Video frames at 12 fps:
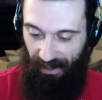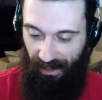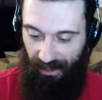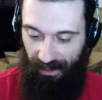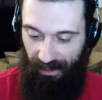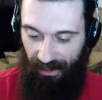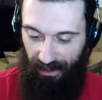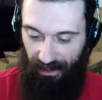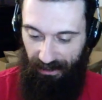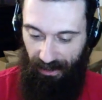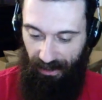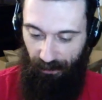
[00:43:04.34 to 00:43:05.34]
think that's kind
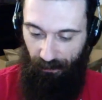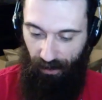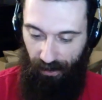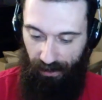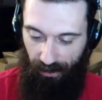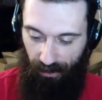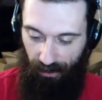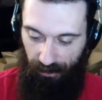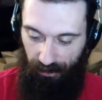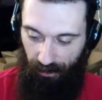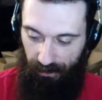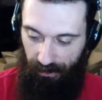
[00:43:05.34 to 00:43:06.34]
of funny also as
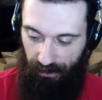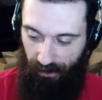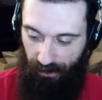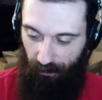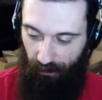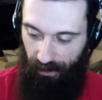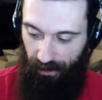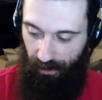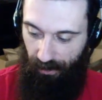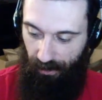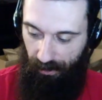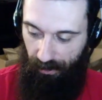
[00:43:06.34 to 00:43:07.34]
like a reader,
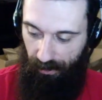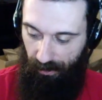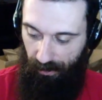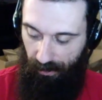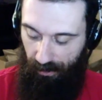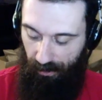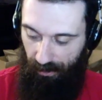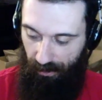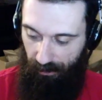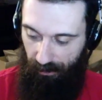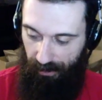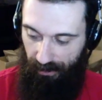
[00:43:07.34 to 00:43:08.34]

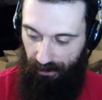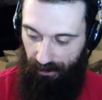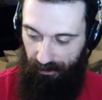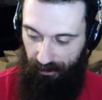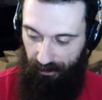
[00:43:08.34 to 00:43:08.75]
because